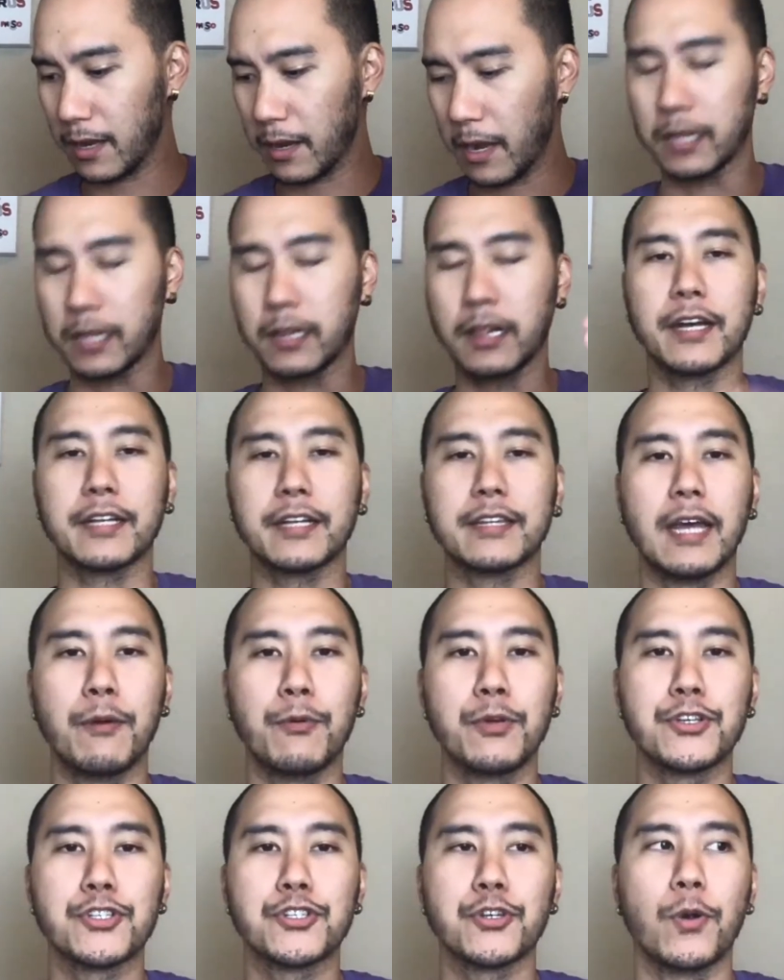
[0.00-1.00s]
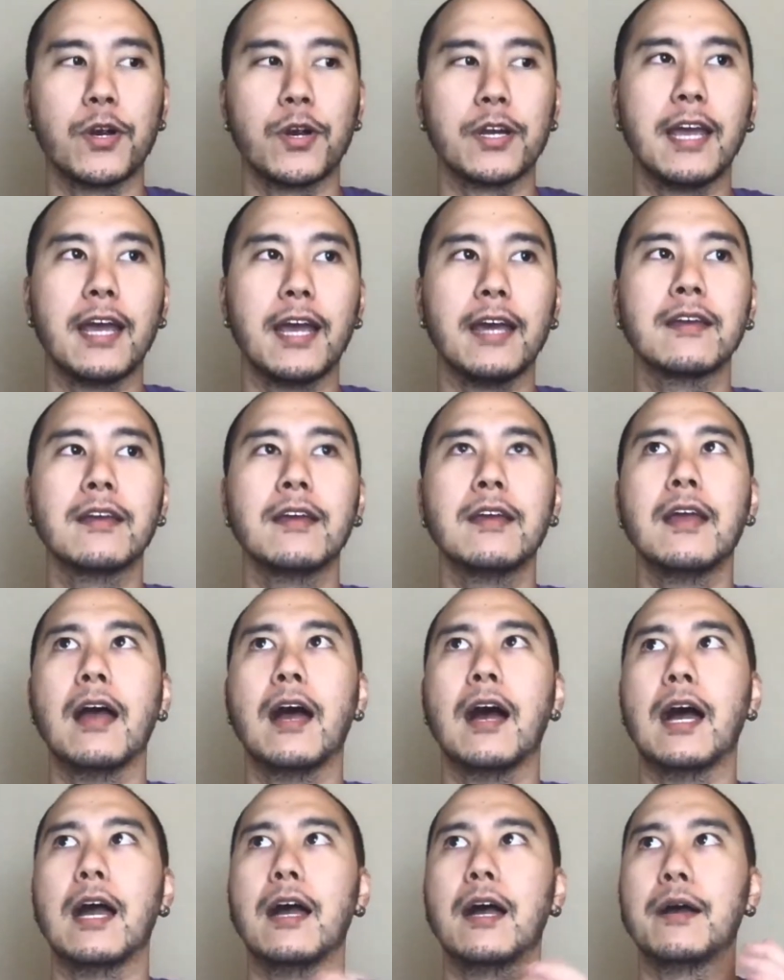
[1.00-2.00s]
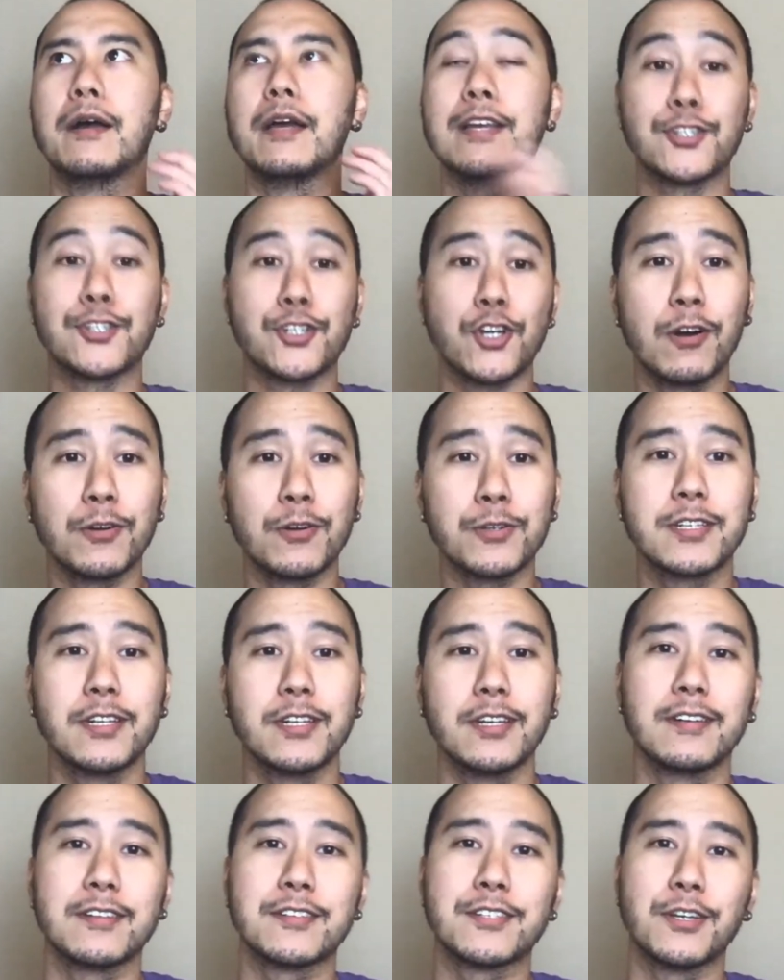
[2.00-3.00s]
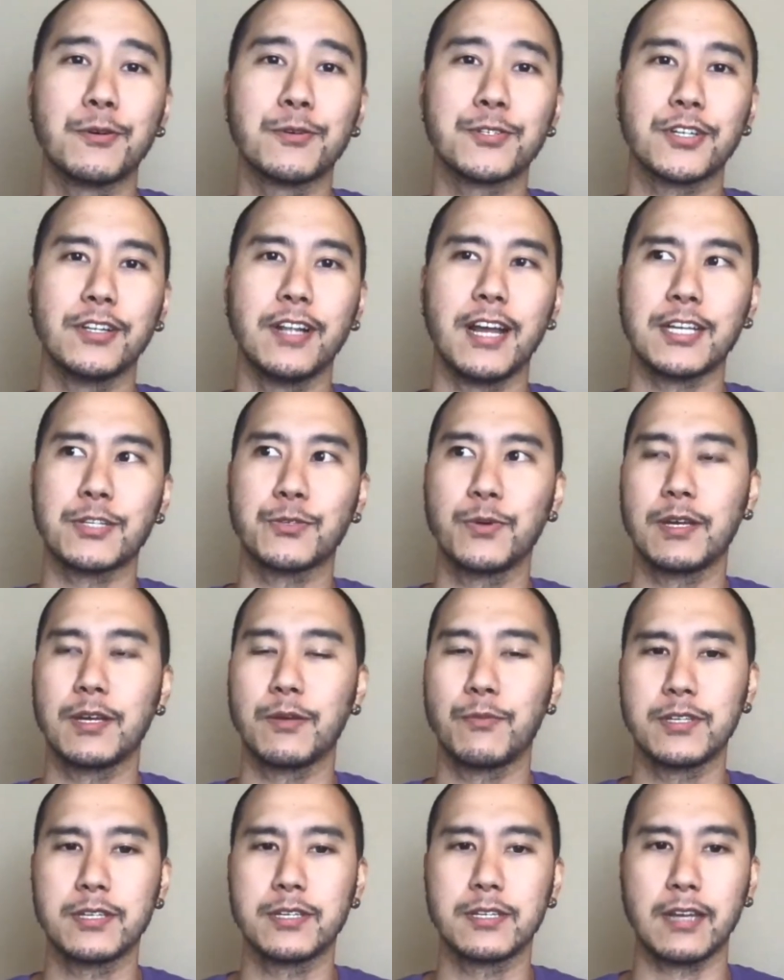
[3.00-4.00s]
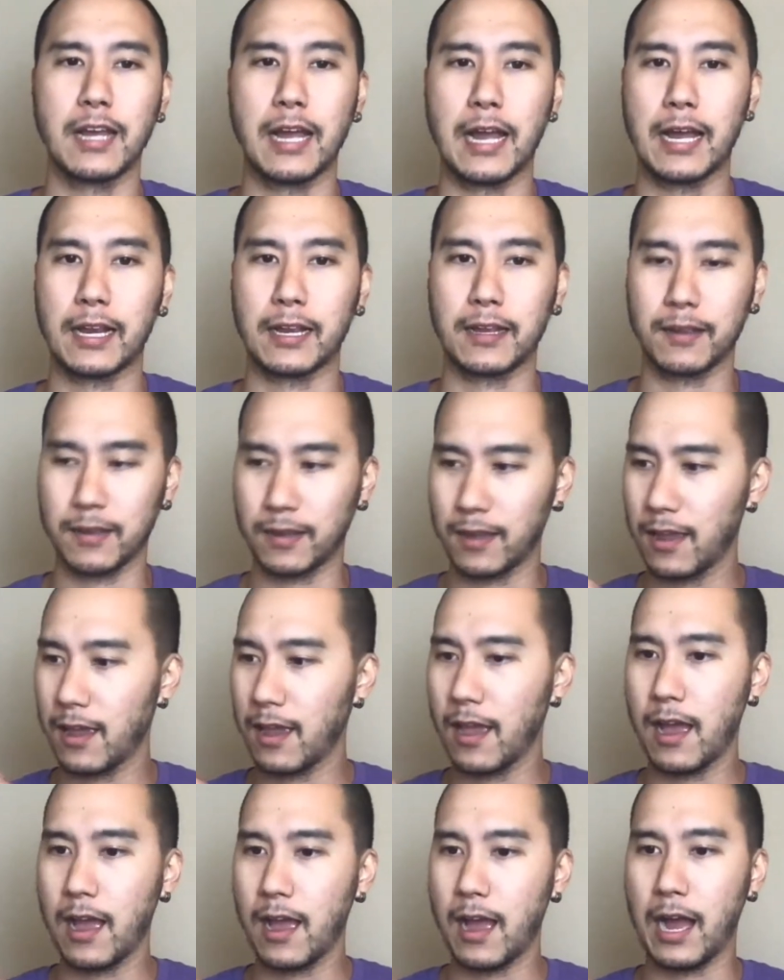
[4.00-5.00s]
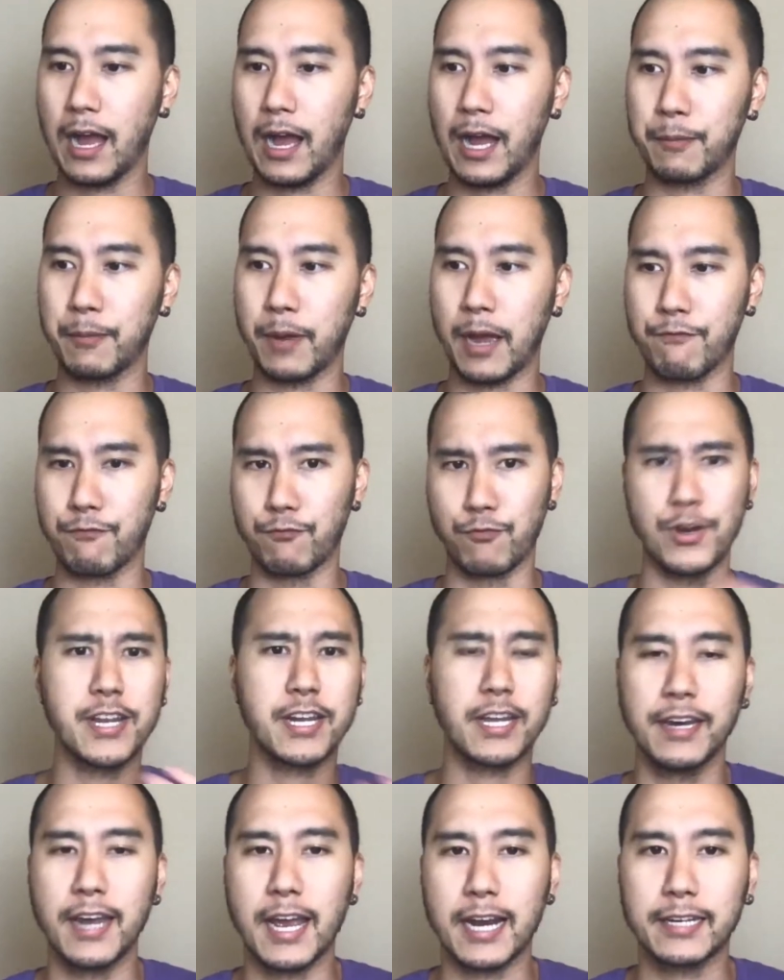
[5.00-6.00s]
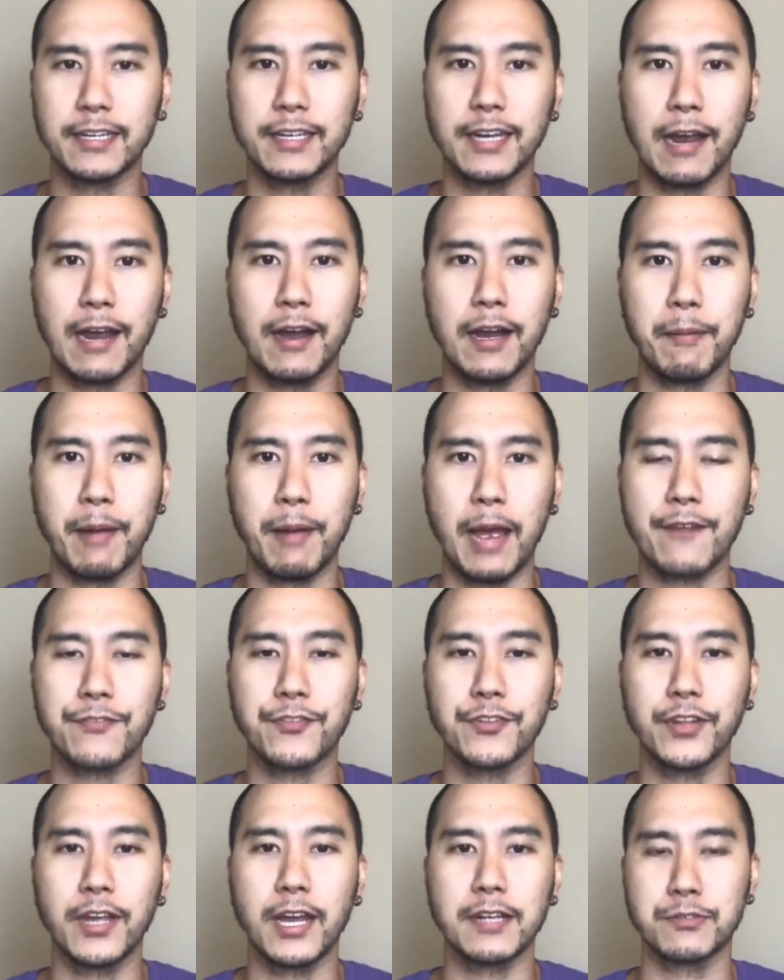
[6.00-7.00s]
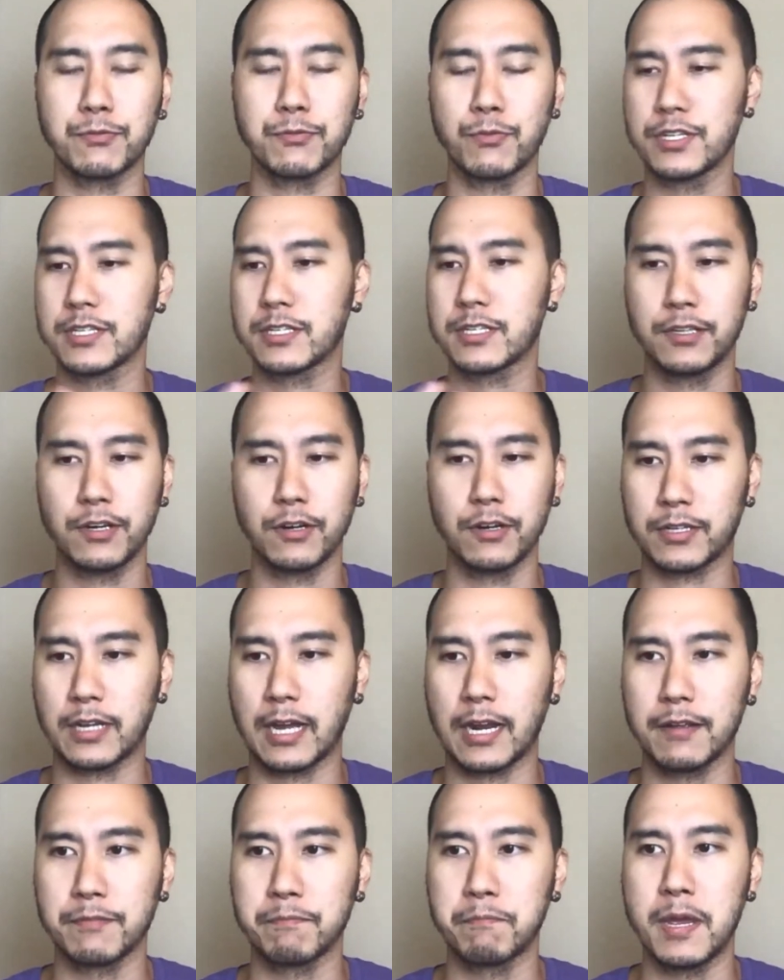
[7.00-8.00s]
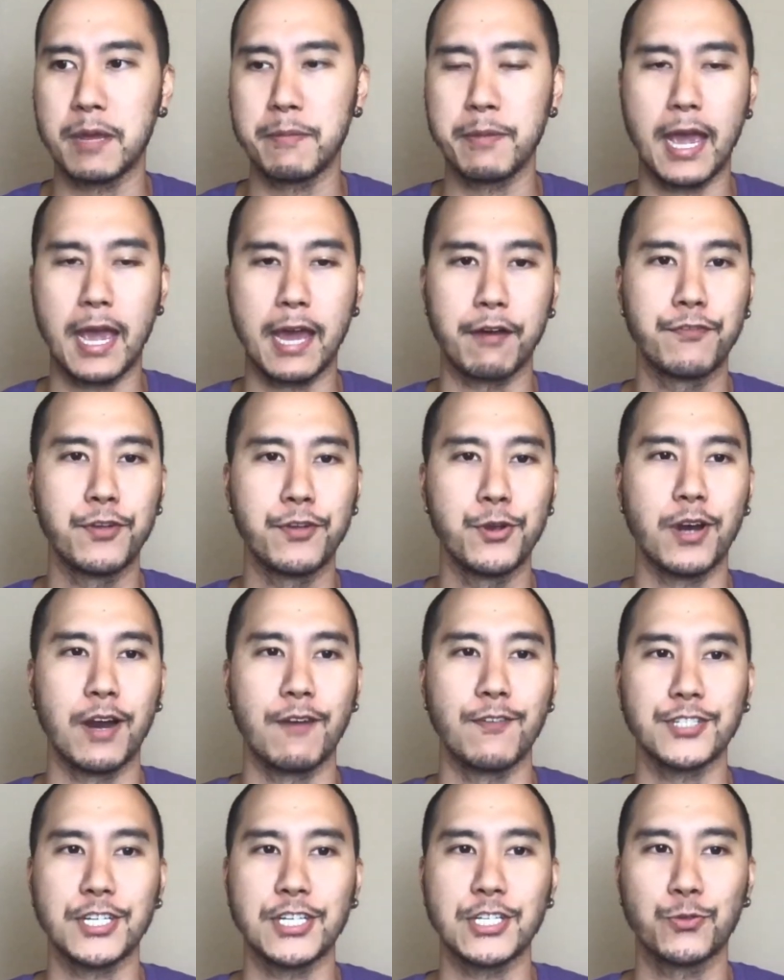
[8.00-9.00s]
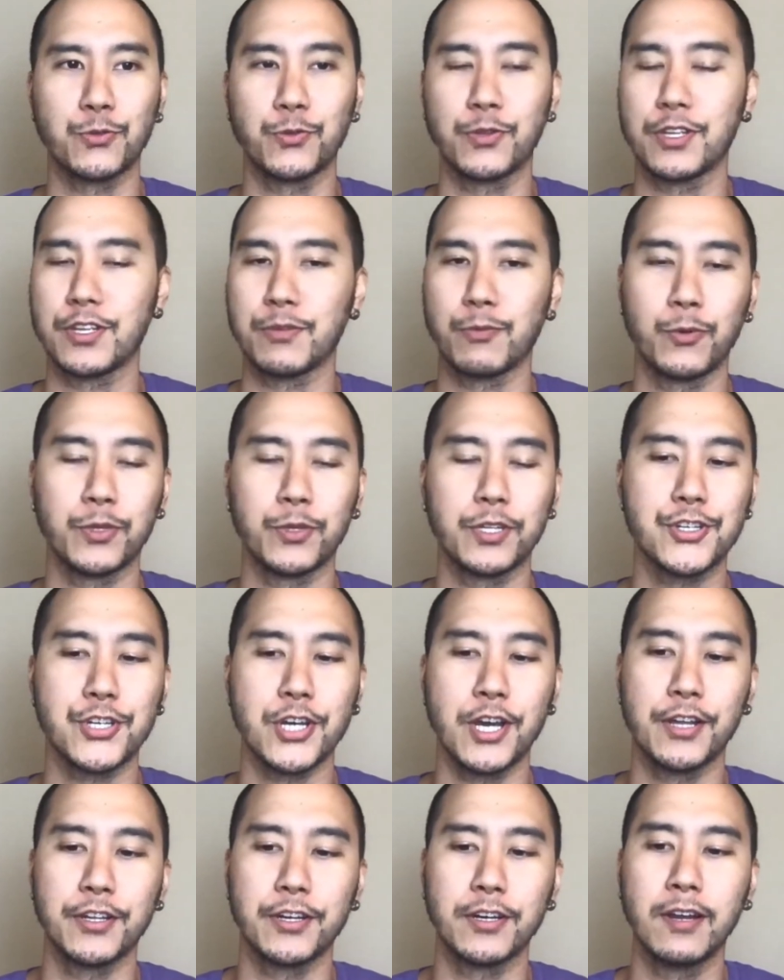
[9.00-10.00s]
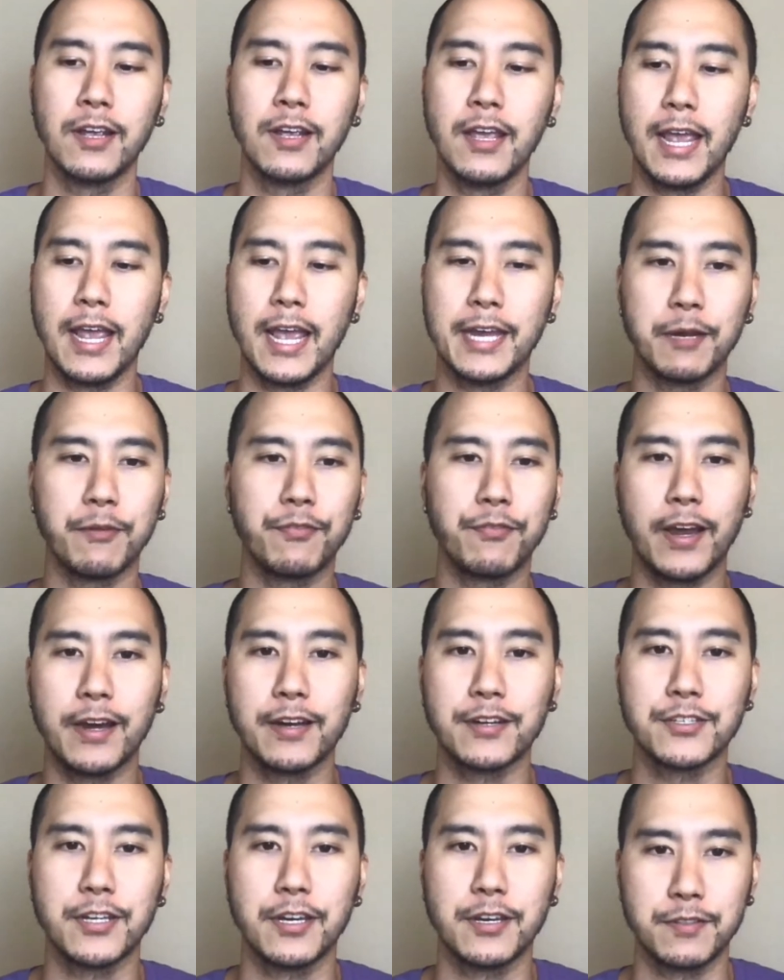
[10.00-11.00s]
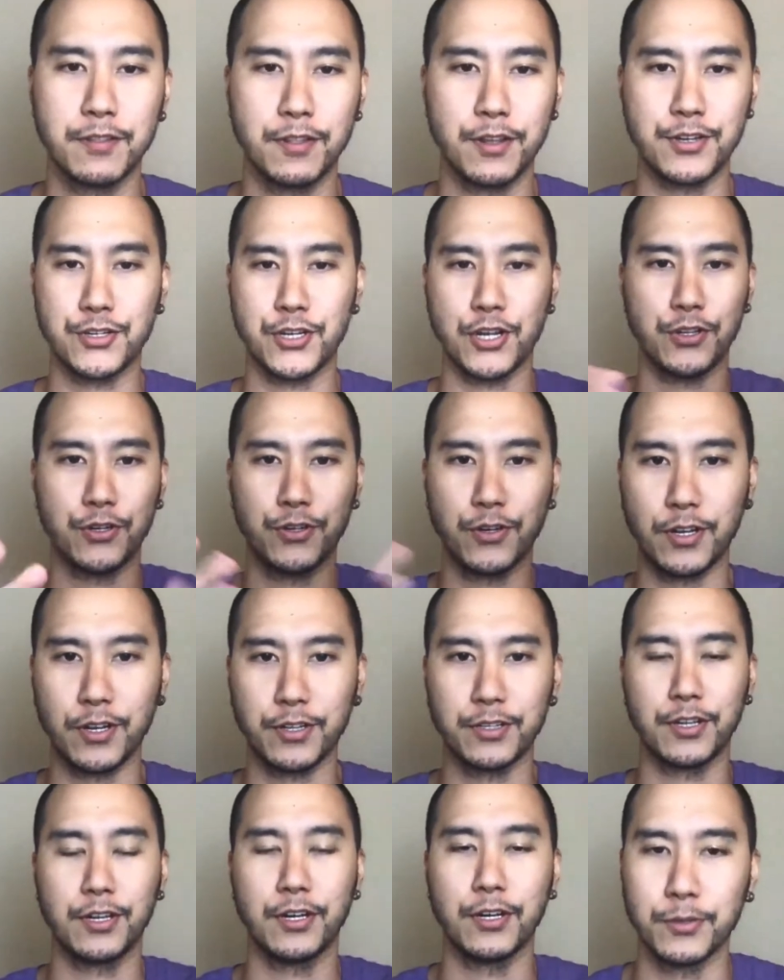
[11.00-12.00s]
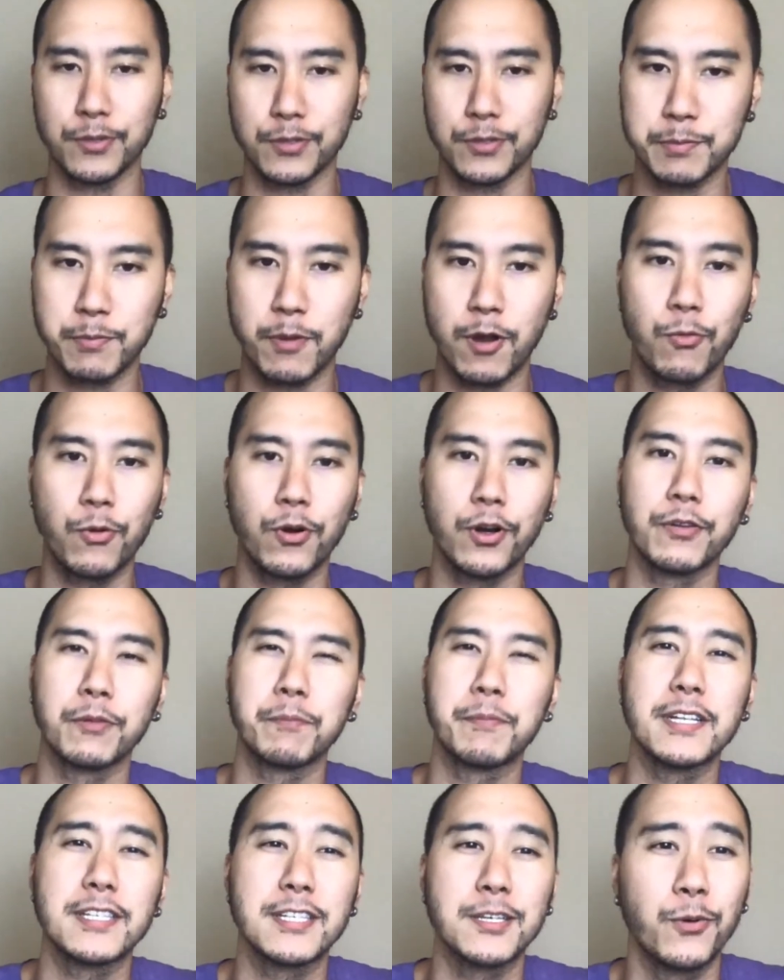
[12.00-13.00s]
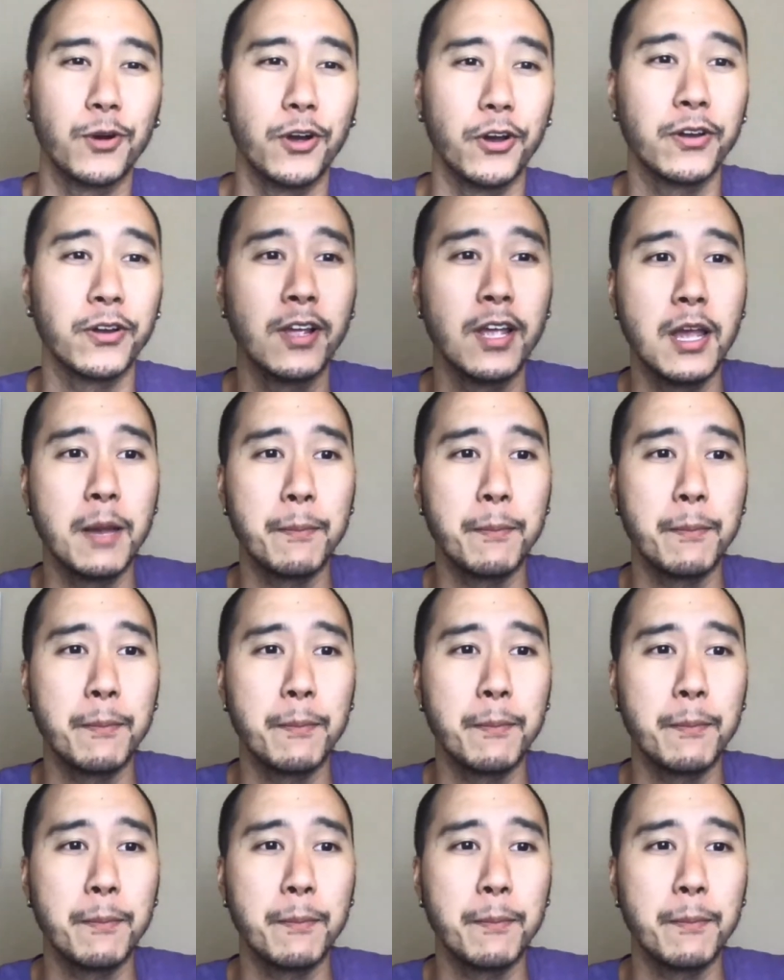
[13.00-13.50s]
clinic that we used to work at in Charleston. So it was her last week, and we just have reconnected after that. So we just kind of maybe had a few conversations with each other, and finding each other on the small world, PT world.